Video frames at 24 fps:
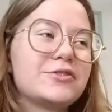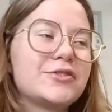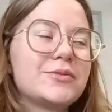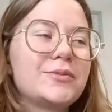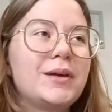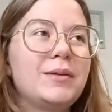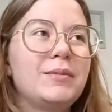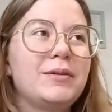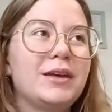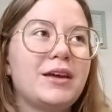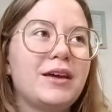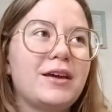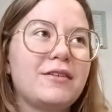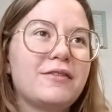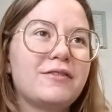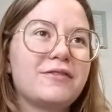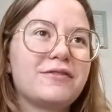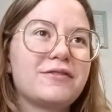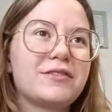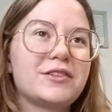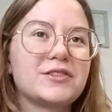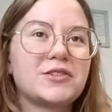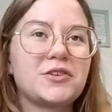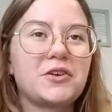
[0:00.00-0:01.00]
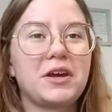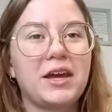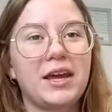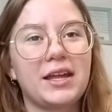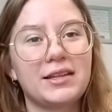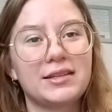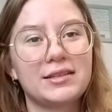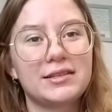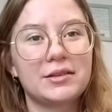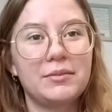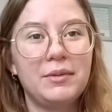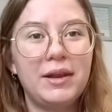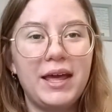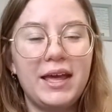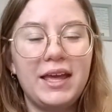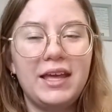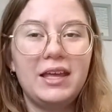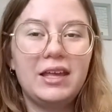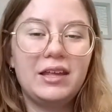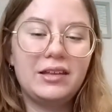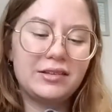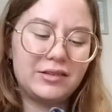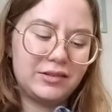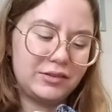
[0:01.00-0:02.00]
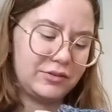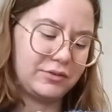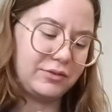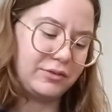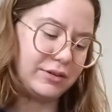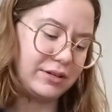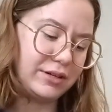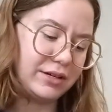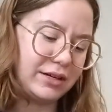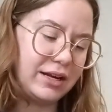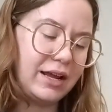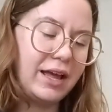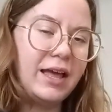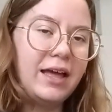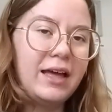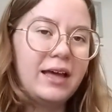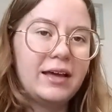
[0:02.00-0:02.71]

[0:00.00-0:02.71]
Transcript: So maybe if the sock had some lace or